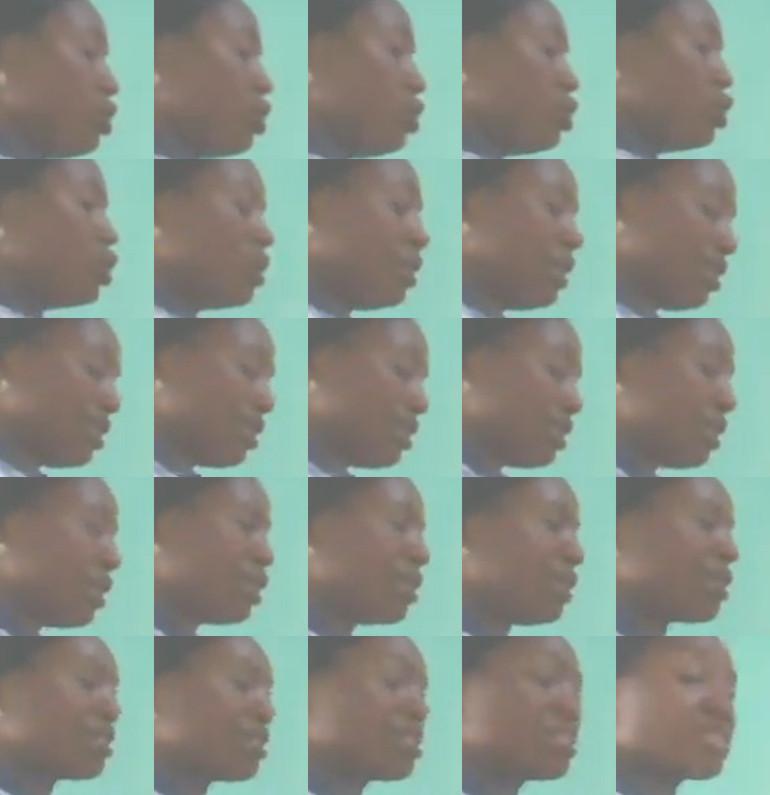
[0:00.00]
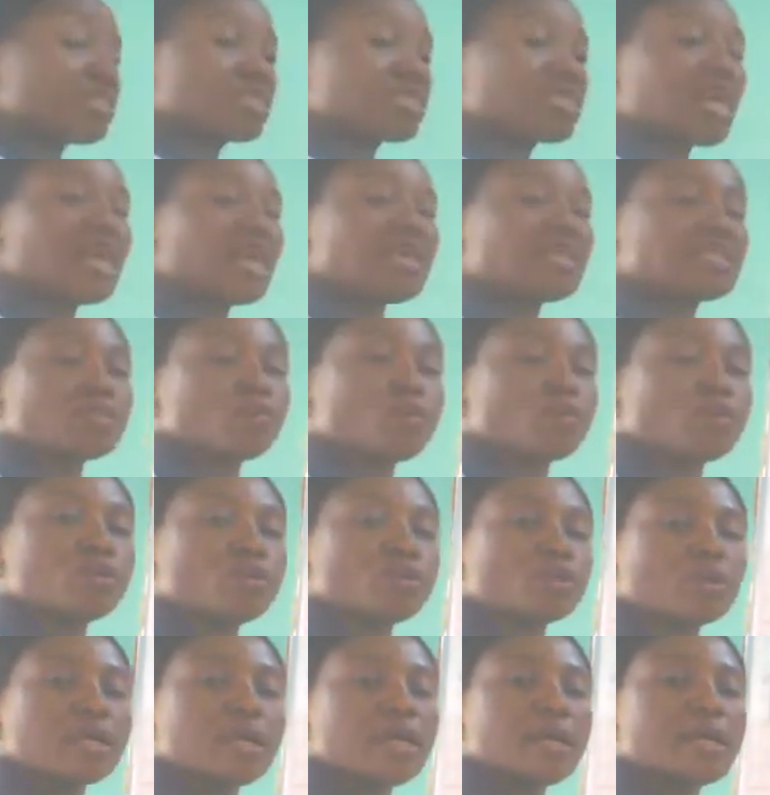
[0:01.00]
to do this in the exercise
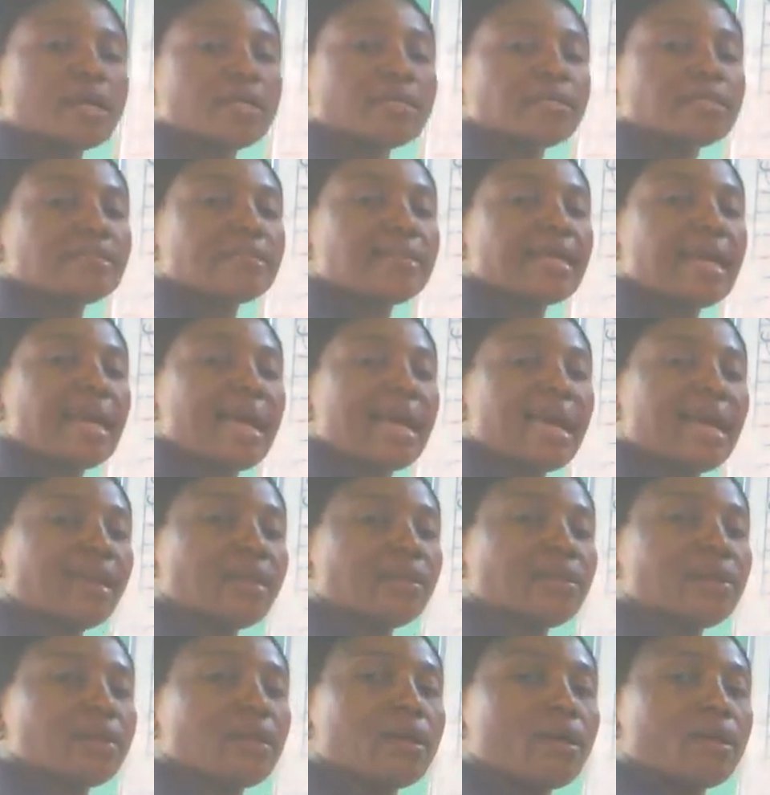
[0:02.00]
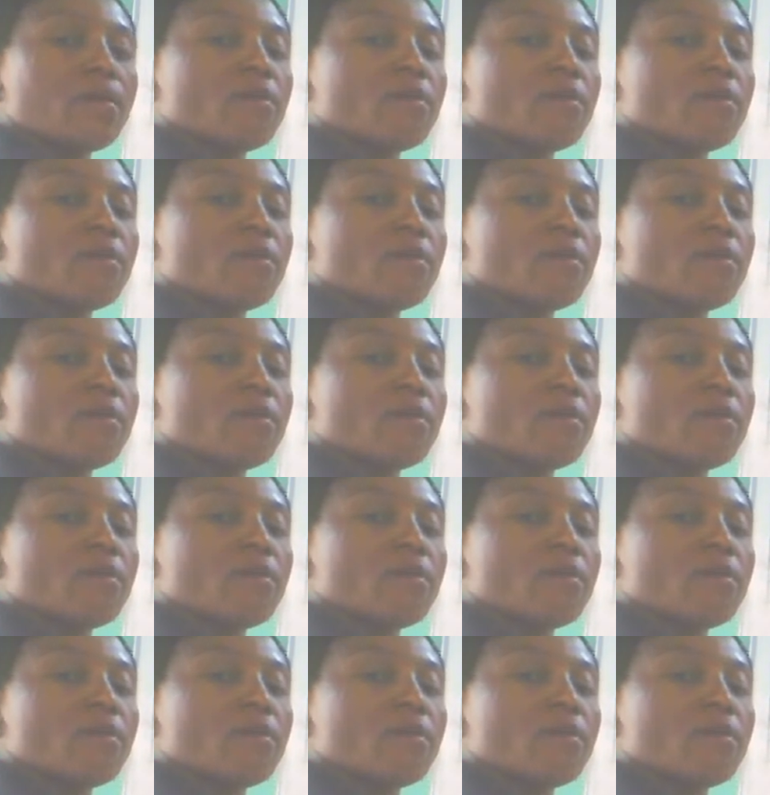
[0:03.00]
book. Then